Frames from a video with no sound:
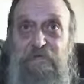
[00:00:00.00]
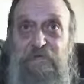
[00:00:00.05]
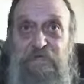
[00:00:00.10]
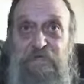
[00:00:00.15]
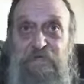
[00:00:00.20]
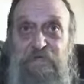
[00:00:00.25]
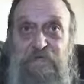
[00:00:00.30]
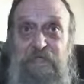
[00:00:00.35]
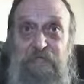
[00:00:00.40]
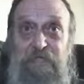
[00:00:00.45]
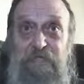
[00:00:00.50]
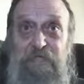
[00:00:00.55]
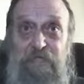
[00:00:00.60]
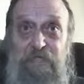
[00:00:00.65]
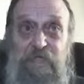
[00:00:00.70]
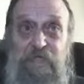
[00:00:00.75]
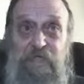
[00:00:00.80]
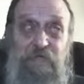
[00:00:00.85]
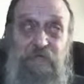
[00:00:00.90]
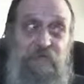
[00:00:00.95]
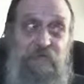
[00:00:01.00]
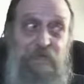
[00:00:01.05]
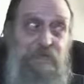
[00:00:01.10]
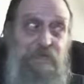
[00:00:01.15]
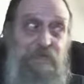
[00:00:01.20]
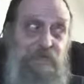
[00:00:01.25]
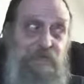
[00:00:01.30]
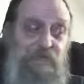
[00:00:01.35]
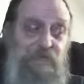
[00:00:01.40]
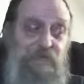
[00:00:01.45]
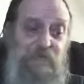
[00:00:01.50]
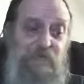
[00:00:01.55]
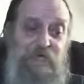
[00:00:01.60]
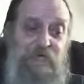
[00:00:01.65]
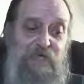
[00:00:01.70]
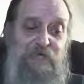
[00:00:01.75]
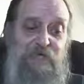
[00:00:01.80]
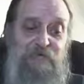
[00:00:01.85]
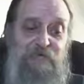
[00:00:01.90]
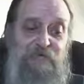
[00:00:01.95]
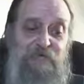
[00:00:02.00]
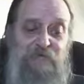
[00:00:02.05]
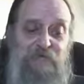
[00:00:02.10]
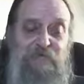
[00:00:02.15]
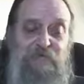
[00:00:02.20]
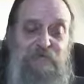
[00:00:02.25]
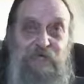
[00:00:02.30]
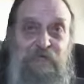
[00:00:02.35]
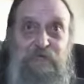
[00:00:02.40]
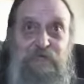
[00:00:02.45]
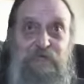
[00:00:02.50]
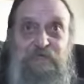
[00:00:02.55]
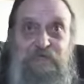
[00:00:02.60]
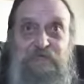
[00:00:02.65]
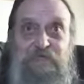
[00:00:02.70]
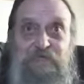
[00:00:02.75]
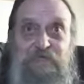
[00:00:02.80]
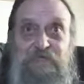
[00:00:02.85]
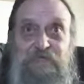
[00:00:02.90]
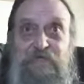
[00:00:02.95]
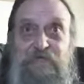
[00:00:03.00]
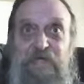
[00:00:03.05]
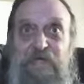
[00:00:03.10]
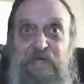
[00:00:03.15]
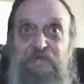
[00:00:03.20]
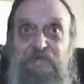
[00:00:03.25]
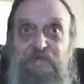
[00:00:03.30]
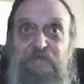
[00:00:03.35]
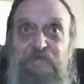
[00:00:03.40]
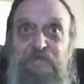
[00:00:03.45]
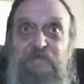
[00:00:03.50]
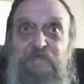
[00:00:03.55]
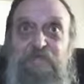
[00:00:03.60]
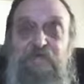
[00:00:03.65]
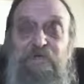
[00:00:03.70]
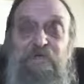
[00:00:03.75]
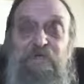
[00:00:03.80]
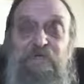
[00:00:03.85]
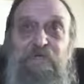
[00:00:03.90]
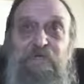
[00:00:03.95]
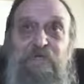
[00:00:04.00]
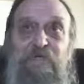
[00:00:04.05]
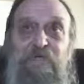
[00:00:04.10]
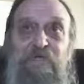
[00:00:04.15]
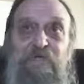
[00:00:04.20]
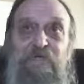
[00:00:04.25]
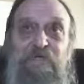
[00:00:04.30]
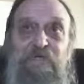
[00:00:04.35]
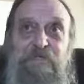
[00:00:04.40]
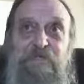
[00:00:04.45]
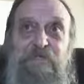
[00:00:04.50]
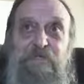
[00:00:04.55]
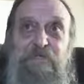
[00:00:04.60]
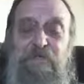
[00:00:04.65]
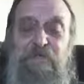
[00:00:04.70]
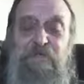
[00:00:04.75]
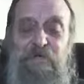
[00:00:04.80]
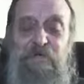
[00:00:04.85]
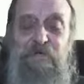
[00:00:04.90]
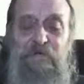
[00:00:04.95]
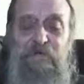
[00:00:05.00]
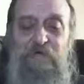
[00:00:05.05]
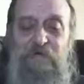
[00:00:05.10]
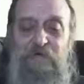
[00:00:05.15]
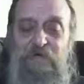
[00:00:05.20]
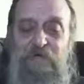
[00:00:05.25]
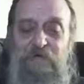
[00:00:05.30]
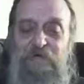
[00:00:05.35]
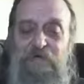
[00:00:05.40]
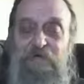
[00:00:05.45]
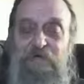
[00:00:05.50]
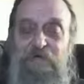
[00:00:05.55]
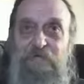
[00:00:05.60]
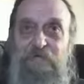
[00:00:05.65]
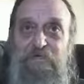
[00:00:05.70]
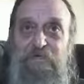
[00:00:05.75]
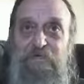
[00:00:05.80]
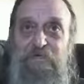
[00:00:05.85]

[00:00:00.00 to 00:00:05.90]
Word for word: And they probably went through a lot of tribulations afterward because they were all alone.